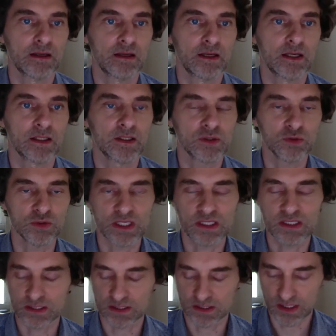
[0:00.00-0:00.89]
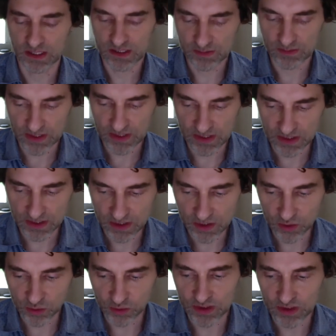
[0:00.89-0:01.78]
So that's basically the
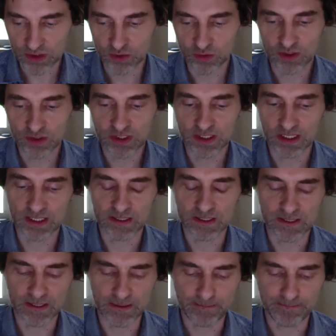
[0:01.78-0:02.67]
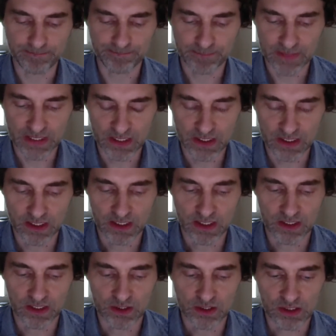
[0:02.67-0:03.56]
SORT story. And
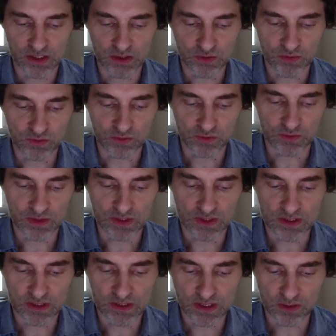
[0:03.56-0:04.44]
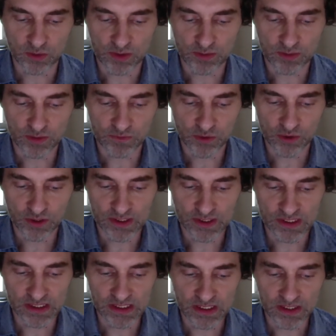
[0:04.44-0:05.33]
just to say one more word on
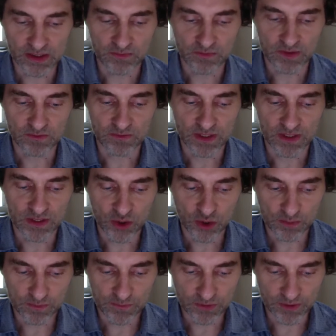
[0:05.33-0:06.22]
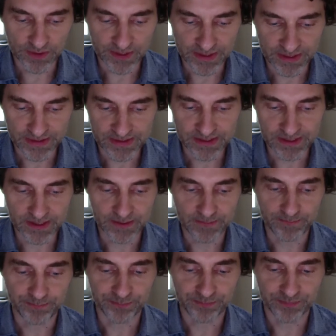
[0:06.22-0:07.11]
this, I'll be very hopeful that
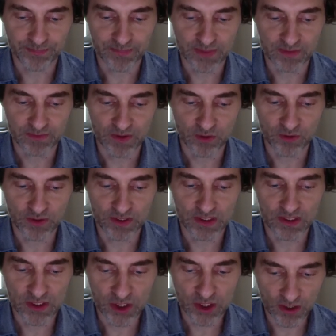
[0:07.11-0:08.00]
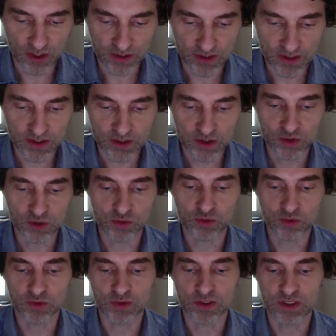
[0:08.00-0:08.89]
we're already talking
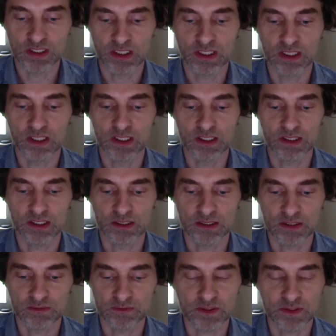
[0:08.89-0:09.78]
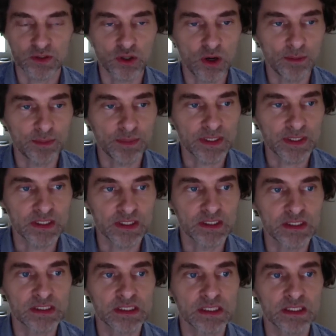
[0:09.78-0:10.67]
to different
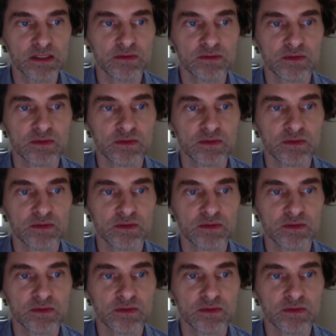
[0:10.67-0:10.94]
companies that